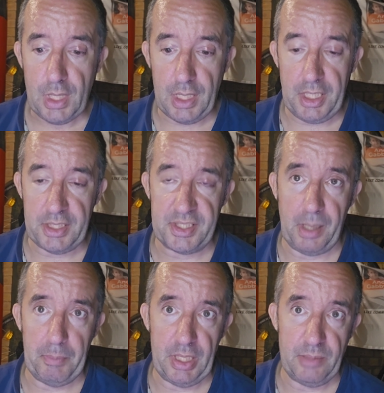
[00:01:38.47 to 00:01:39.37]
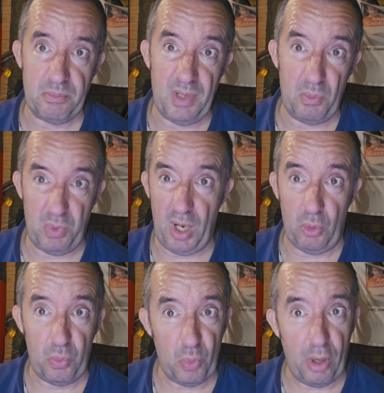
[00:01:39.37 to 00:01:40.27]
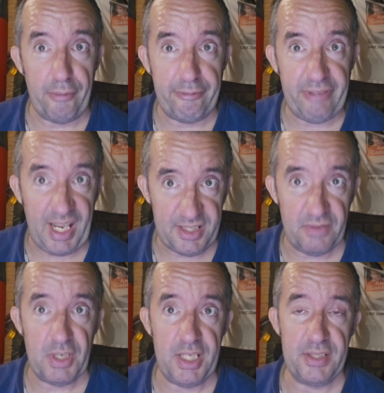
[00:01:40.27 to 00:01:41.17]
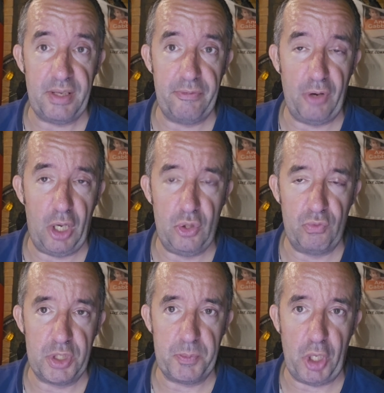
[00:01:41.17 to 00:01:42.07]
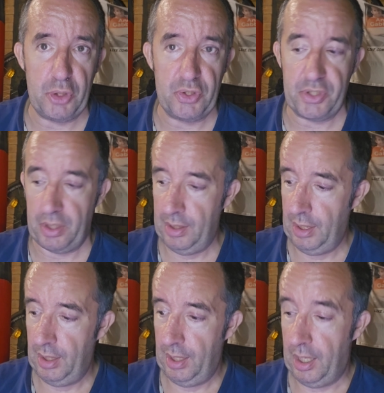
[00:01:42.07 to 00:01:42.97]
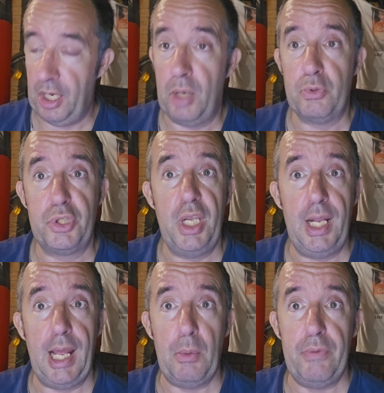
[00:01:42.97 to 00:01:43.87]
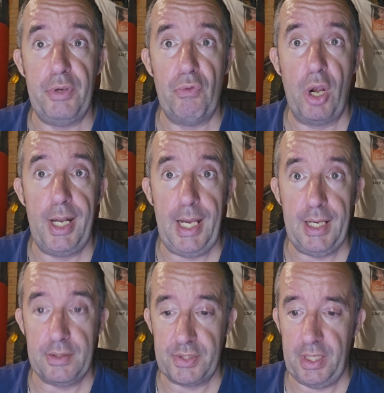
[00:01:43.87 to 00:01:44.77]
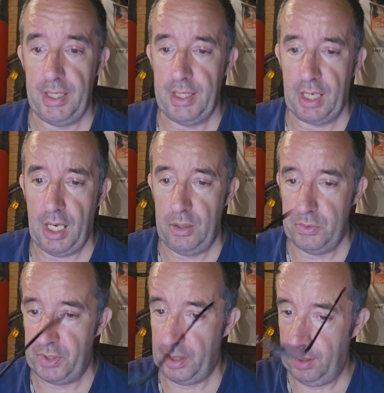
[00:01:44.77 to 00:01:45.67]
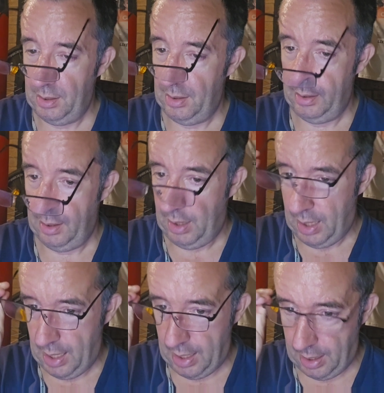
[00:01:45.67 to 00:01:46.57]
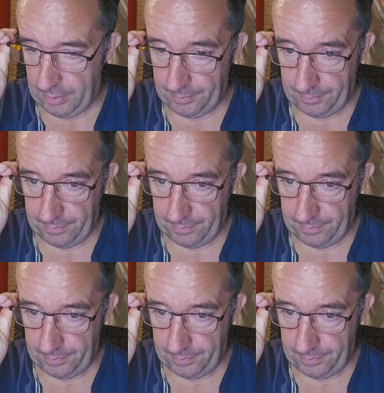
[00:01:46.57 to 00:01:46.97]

and he sent me, well, what effectively is their final response. And I will share that with you right now, so here goes. The